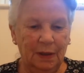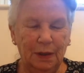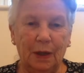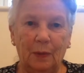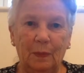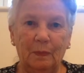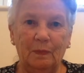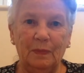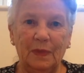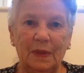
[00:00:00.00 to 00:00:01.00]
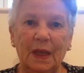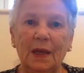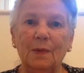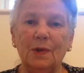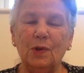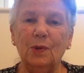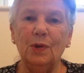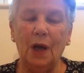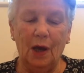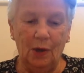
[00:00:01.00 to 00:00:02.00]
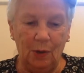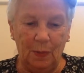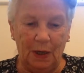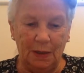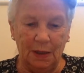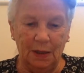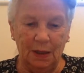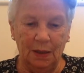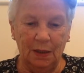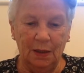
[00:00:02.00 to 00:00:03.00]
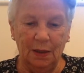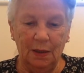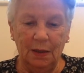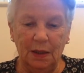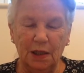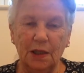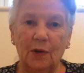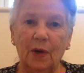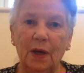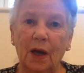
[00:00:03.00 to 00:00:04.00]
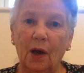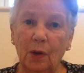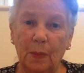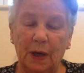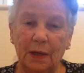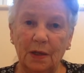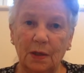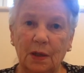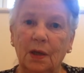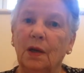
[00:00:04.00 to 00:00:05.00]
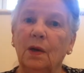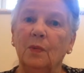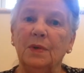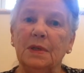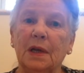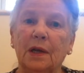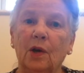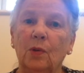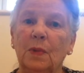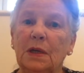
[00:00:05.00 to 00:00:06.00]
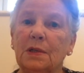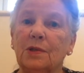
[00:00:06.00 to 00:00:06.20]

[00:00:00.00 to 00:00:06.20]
No. He was called Obed. So Obed was Naomi's